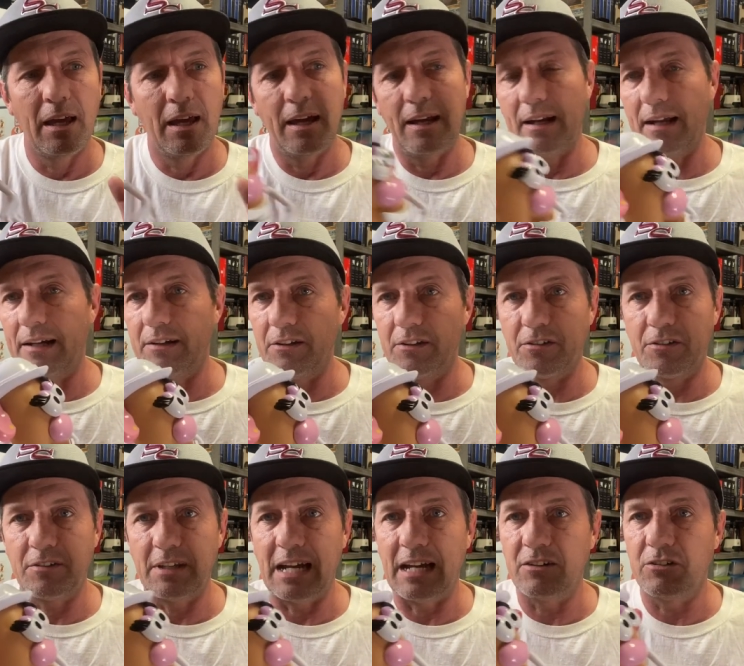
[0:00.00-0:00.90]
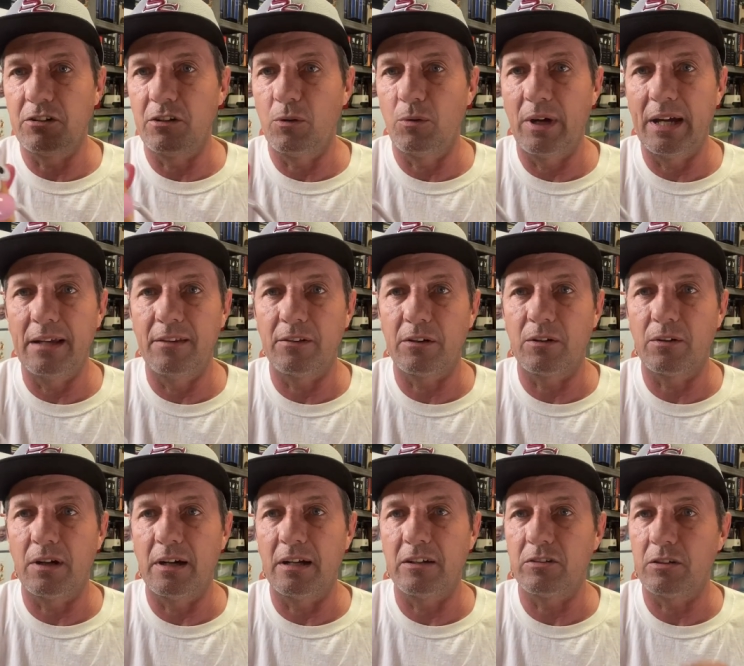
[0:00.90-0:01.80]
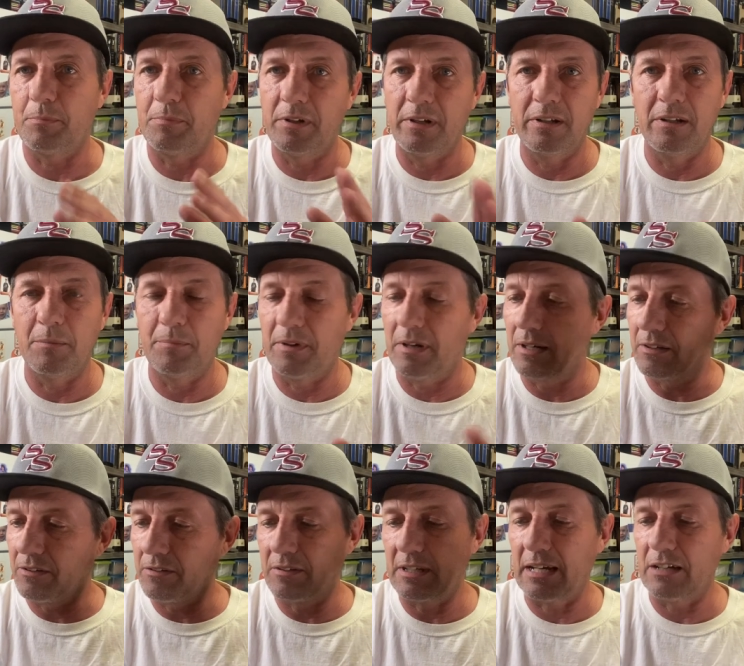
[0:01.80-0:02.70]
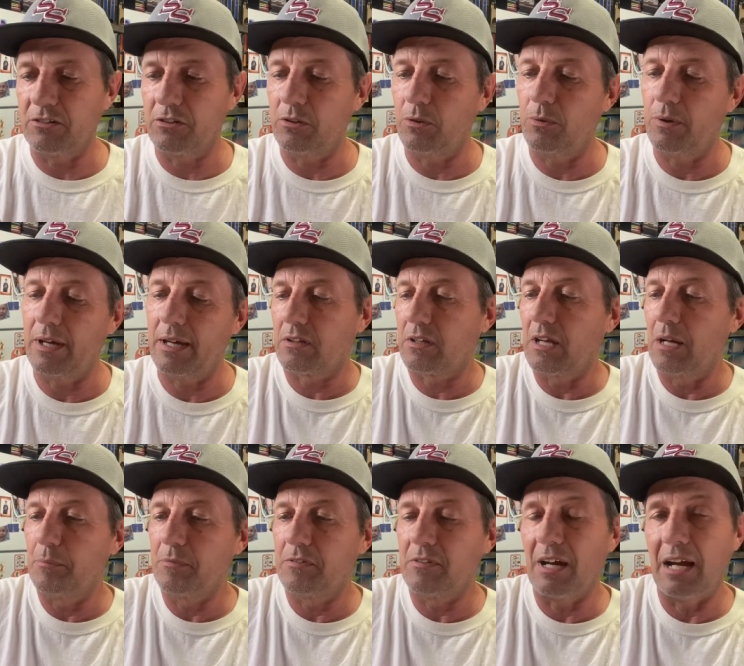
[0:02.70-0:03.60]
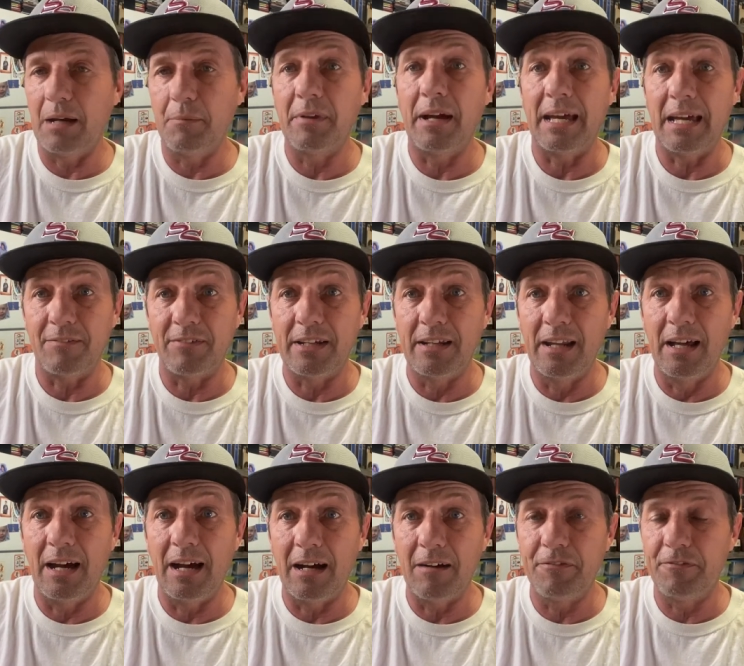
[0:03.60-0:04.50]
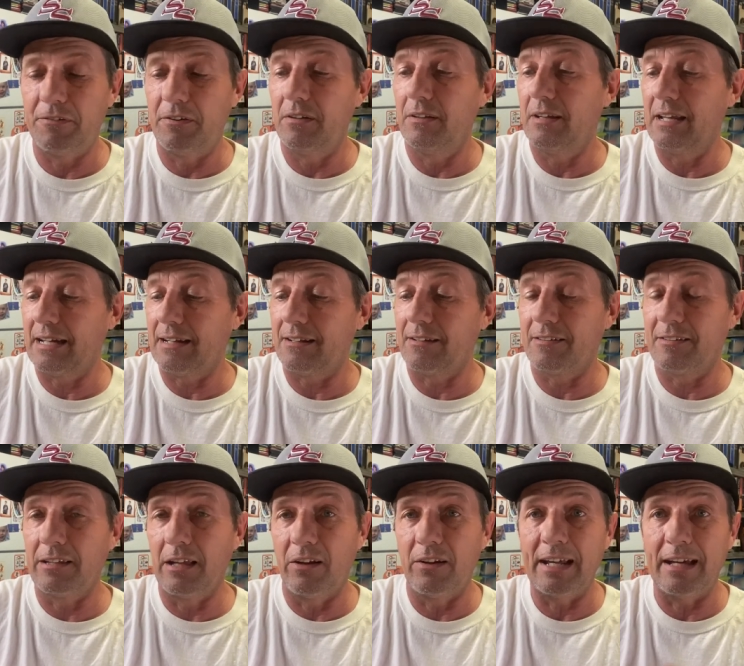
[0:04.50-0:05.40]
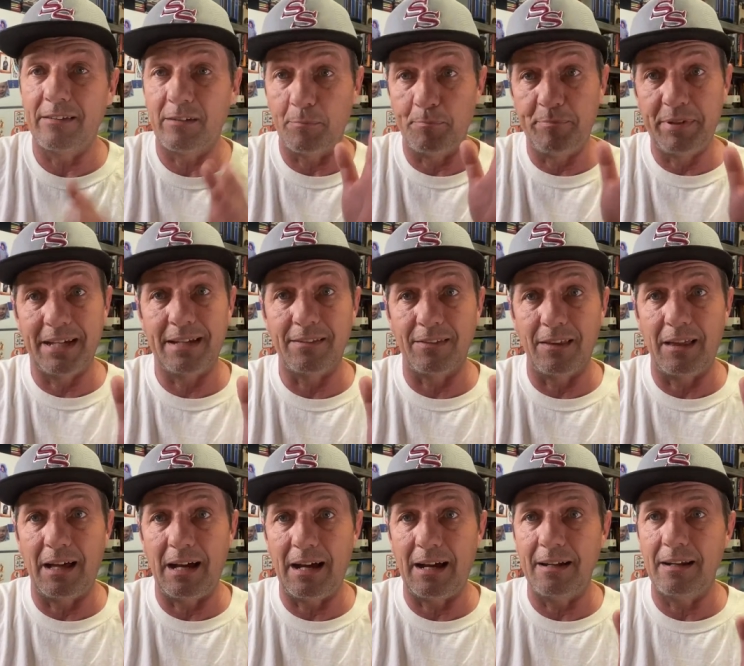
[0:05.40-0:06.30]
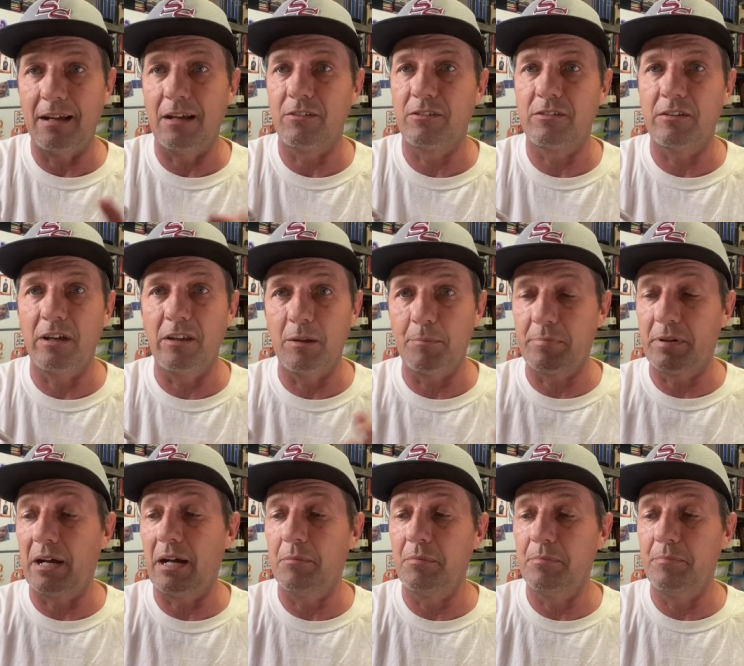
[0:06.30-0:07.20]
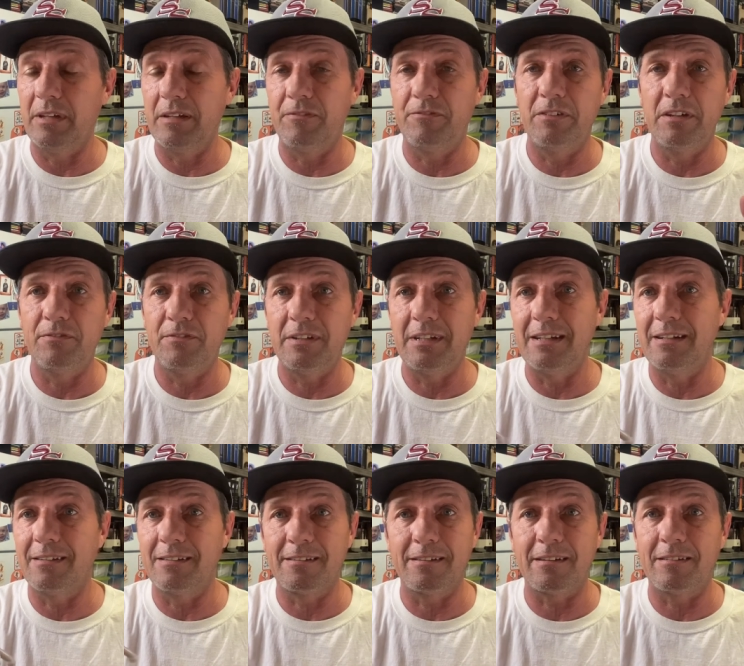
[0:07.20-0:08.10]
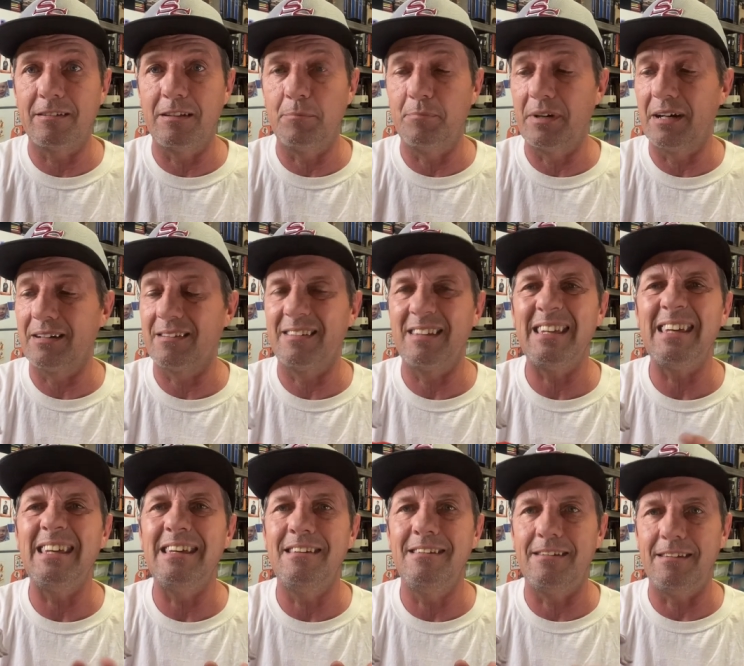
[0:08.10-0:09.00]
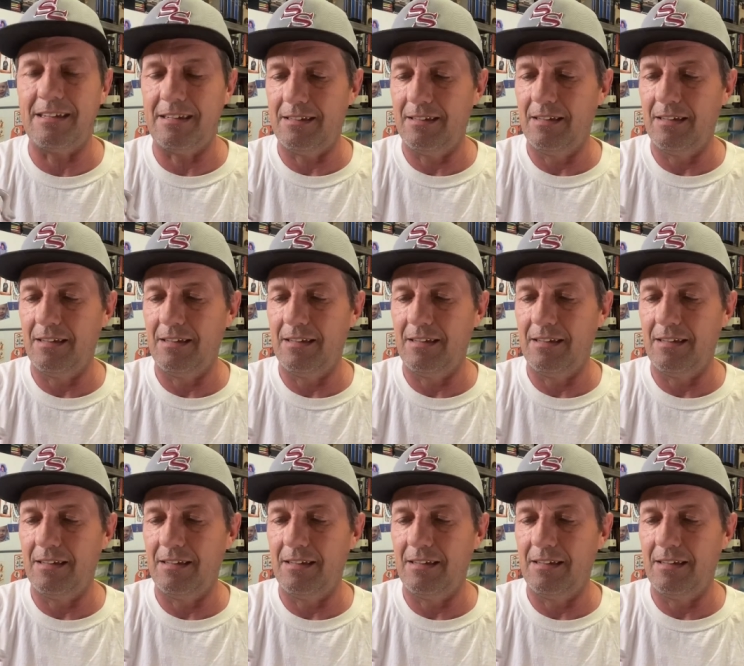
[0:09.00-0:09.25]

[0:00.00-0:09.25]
and I just stash it away in the garage. I put it in a box, stash it away. Comes time I have enough, I can sell it as a big lot, I'll sell it probably 50 to 60 bucks easy.